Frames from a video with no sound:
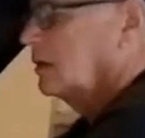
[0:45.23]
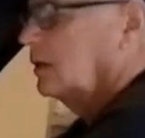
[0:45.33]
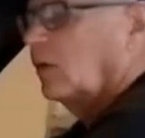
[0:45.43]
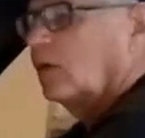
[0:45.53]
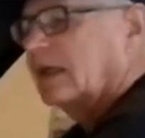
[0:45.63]

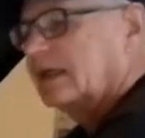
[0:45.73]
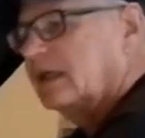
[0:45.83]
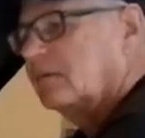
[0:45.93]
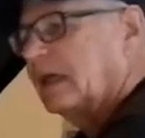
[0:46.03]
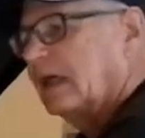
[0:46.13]
The whole
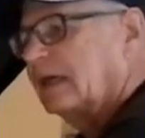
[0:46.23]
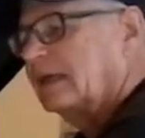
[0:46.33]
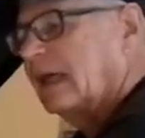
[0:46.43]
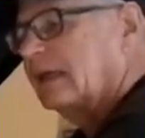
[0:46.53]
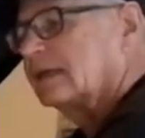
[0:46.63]
idea
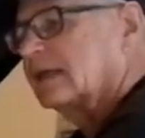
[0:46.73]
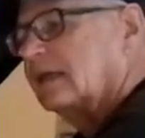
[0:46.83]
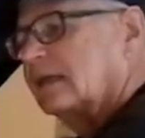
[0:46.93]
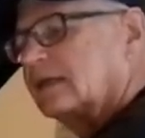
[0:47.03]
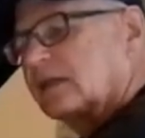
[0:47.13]
behind that is
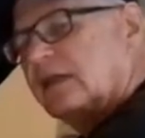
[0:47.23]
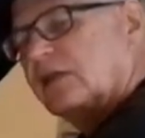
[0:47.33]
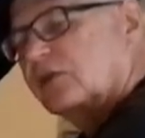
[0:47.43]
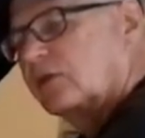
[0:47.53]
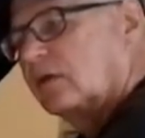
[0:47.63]
that this
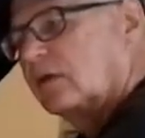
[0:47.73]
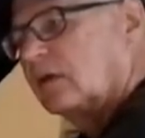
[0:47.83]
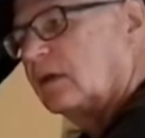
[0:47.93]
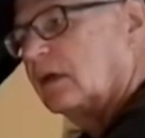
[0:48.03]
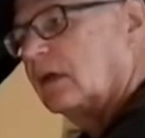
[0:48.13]

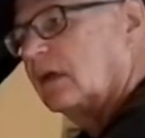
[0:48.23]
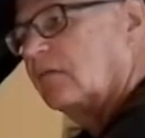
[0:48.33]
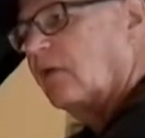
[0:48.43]
additional uh,